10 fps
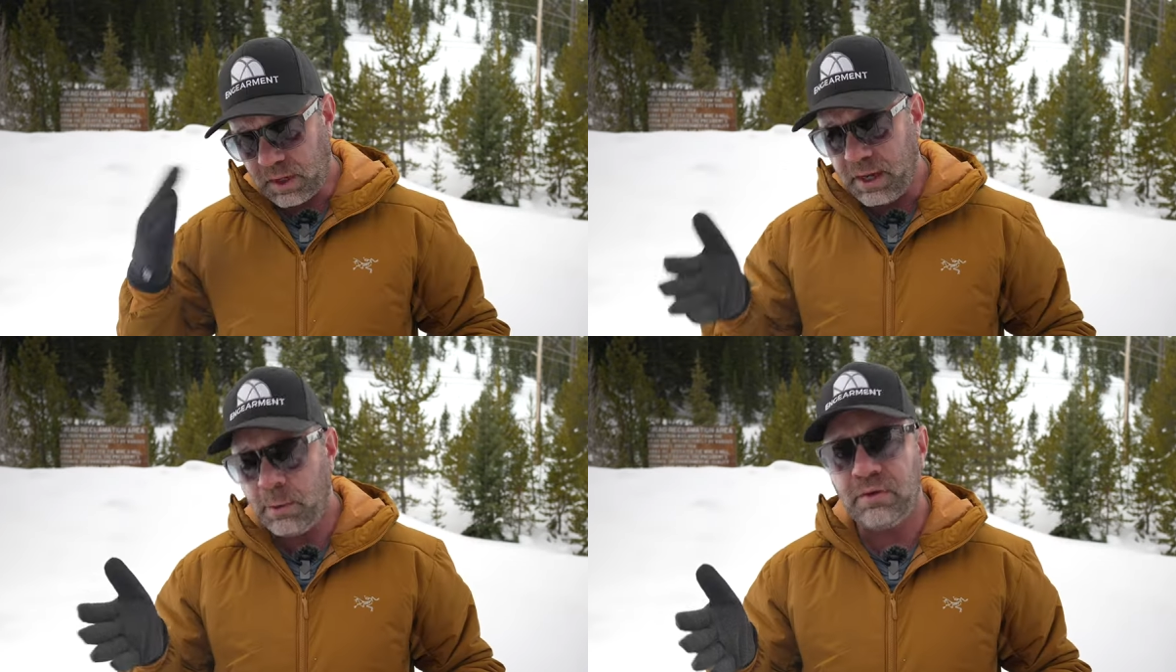
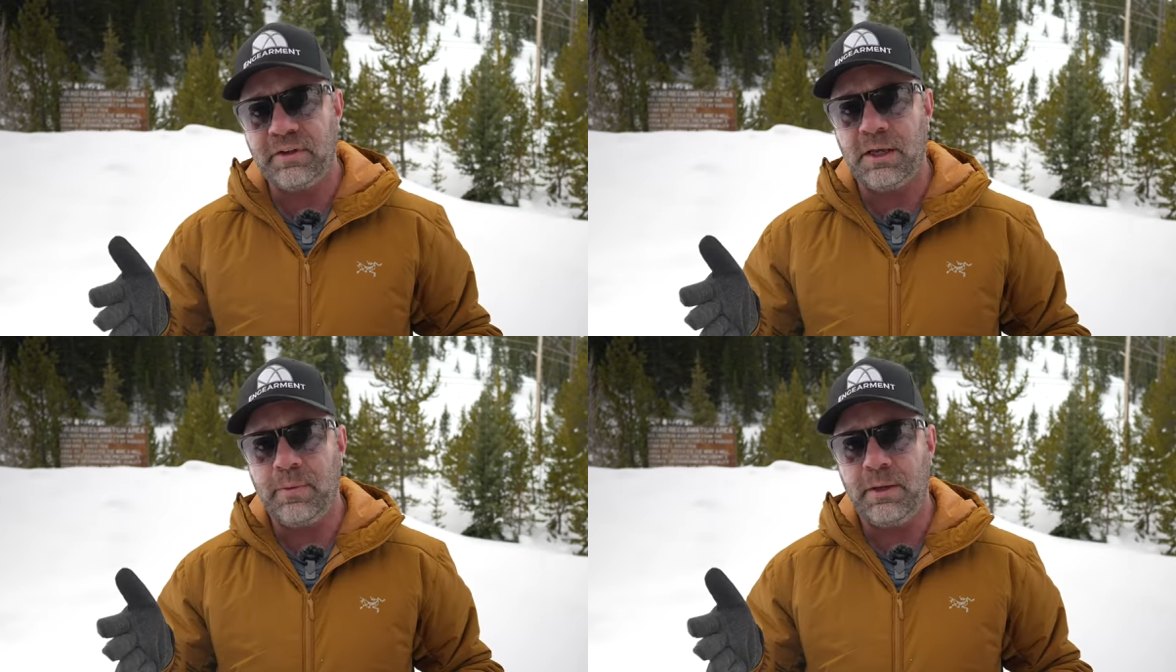I always
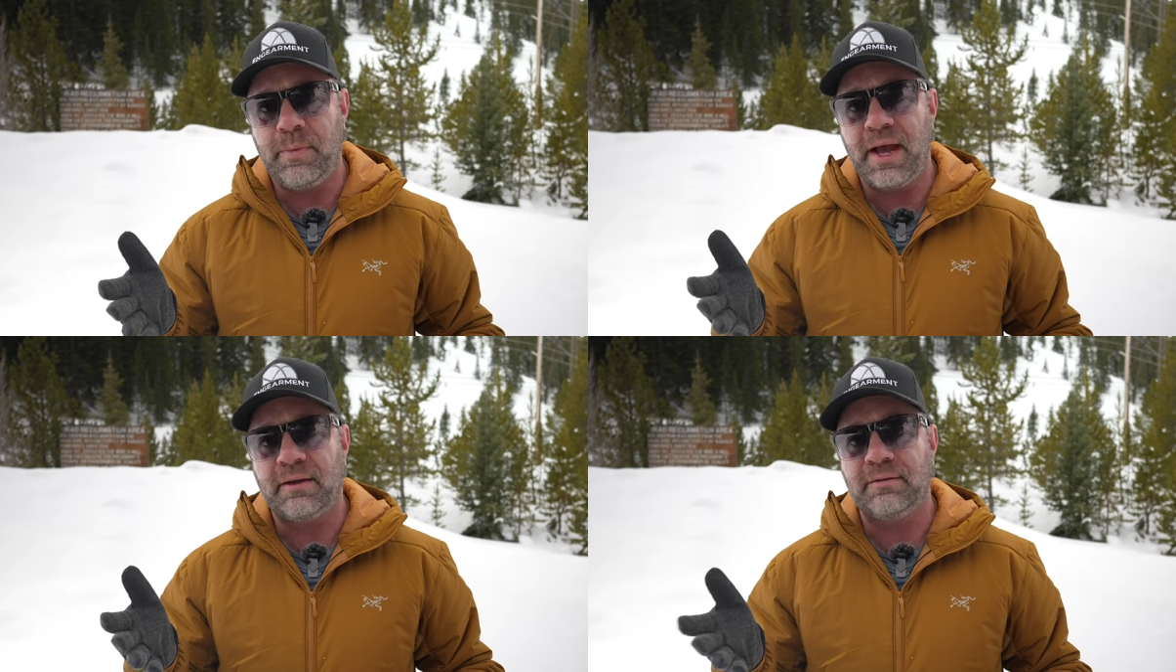keep heat
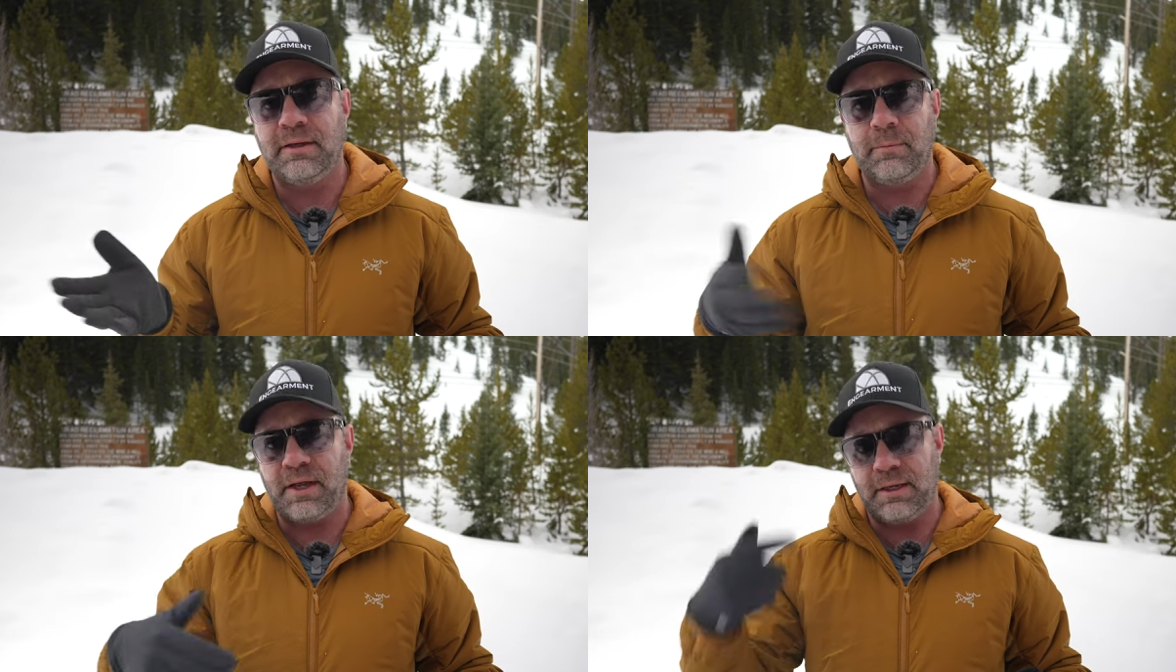packs
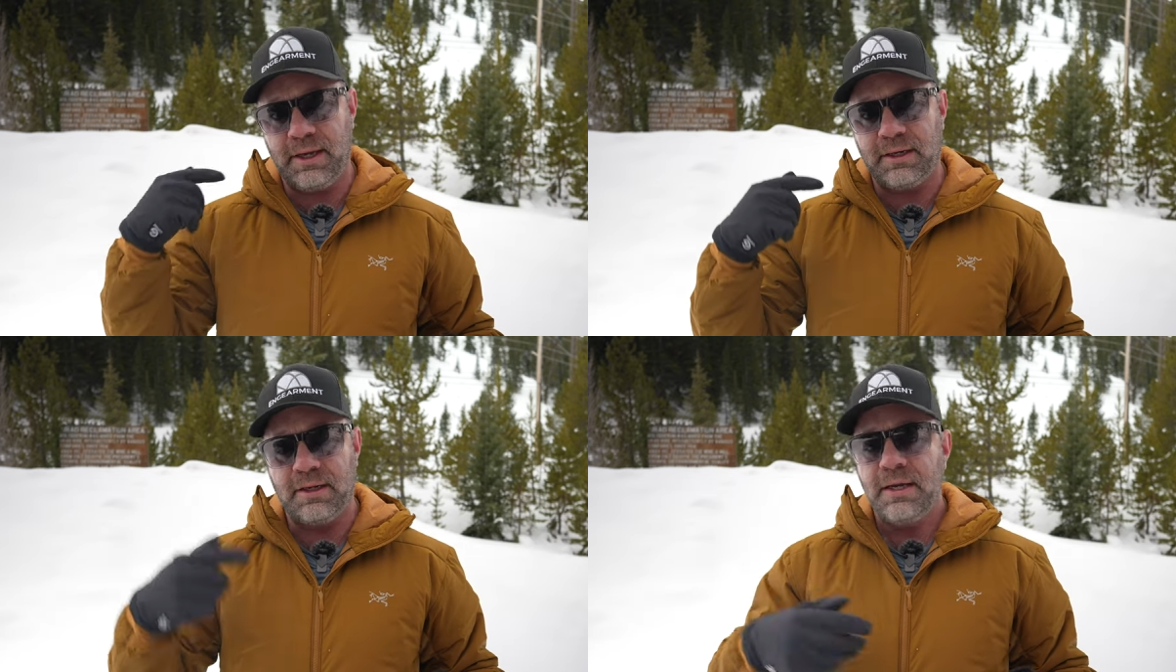in my
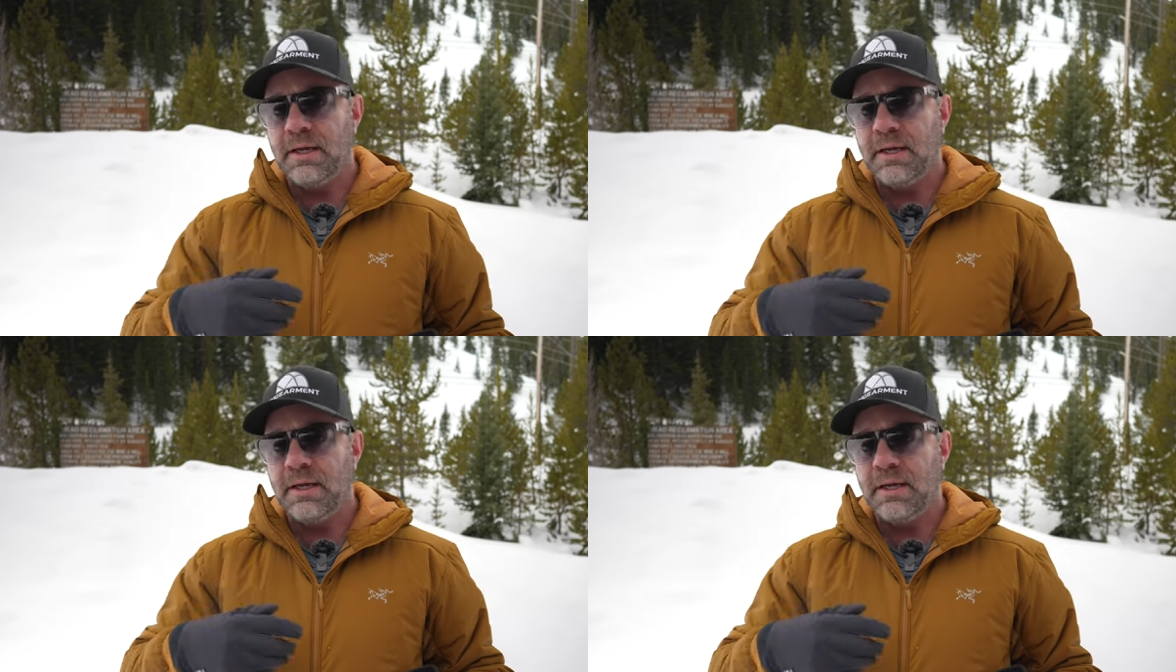kit.